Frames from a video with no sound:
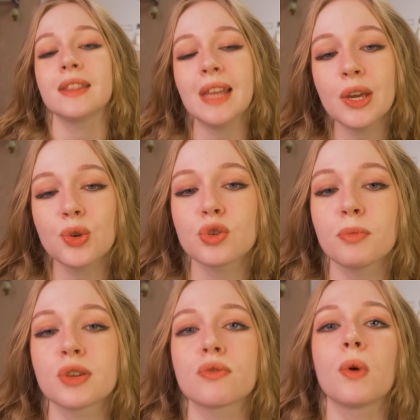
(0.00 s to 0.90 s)
Thank you so
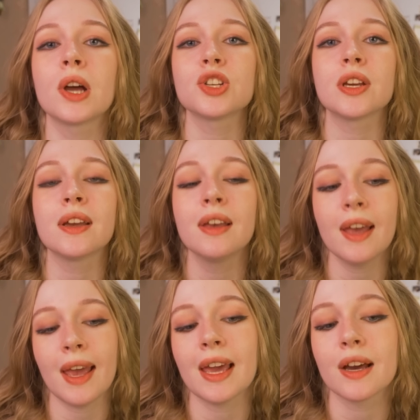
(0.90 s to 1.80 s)
much for watching,
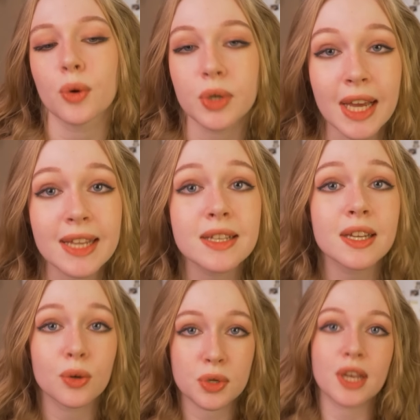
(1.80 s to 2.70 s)
and good night,
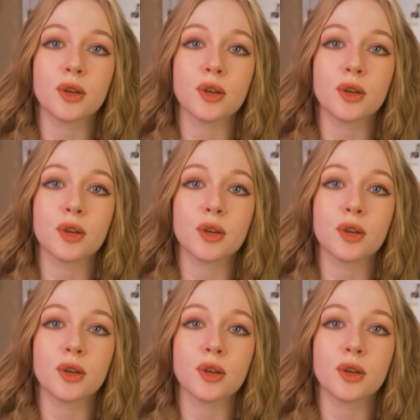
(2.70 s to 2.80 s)
good day,